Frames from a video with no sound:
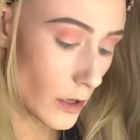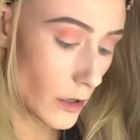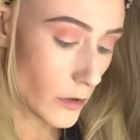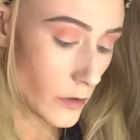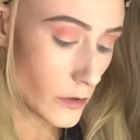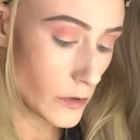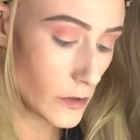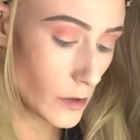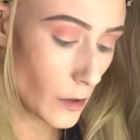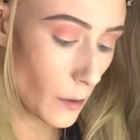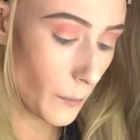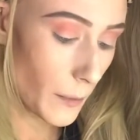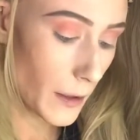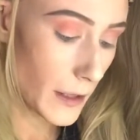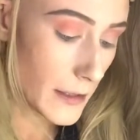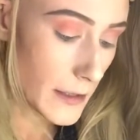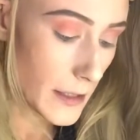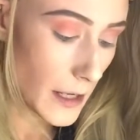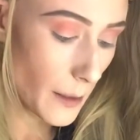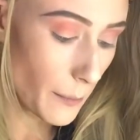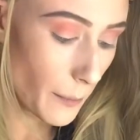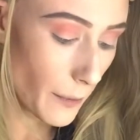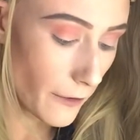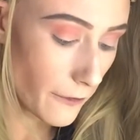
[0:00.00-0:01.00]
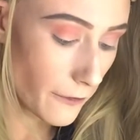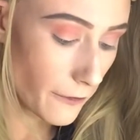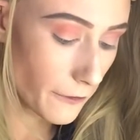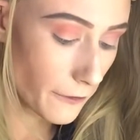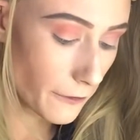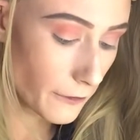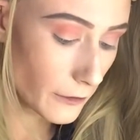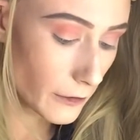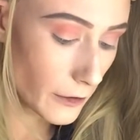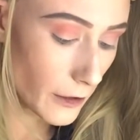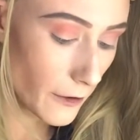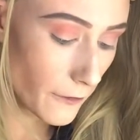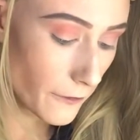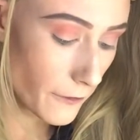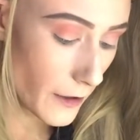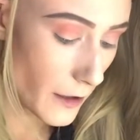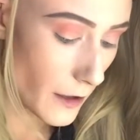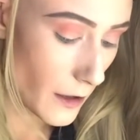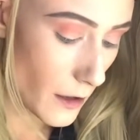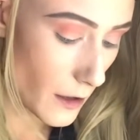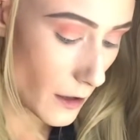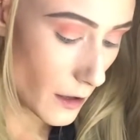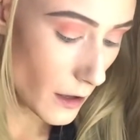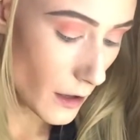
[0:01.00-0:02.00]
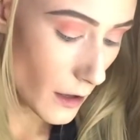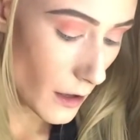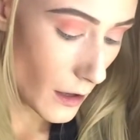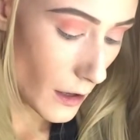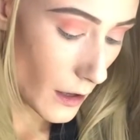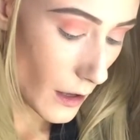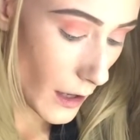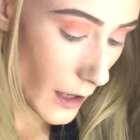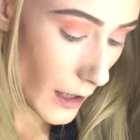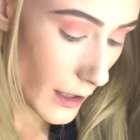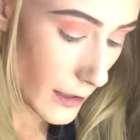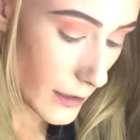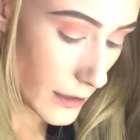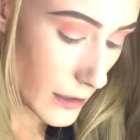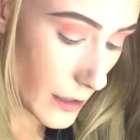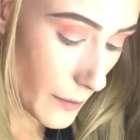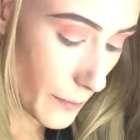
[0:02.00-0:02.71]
So I'm going to take my fluffy and dip